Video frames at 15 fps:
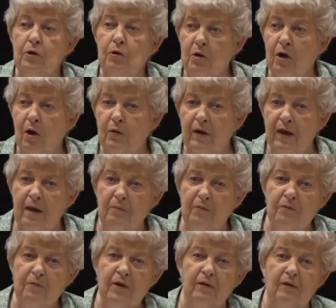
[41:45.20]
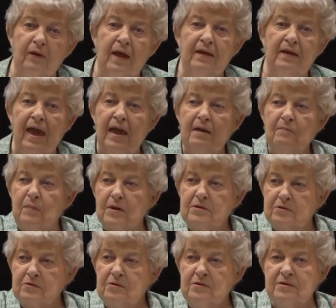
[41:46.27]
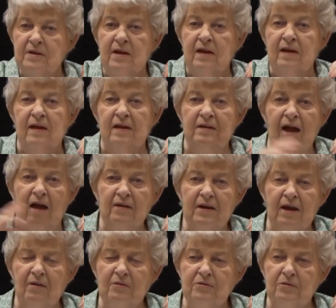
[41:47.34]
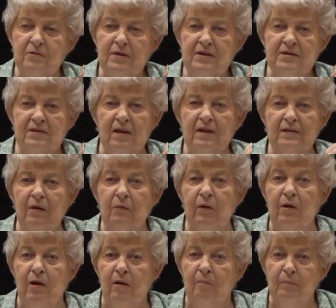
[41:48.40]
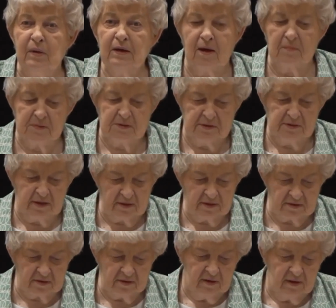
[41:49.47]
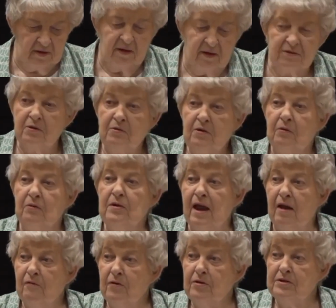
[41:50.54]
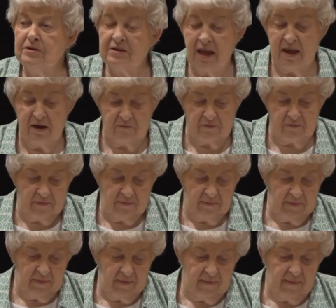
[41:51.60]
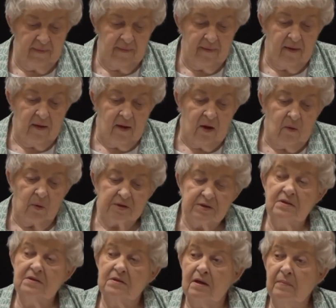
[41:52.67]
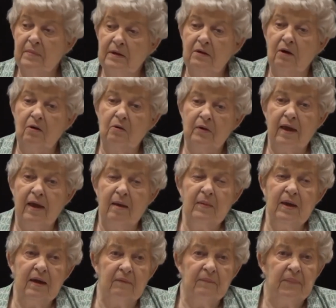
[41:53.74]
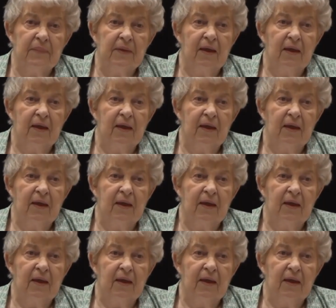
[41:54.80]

Hugo came through there like gangbusters, knocked down trees like they were pickup sticks. So you were never safe. Well, since coming to Oak Hammock,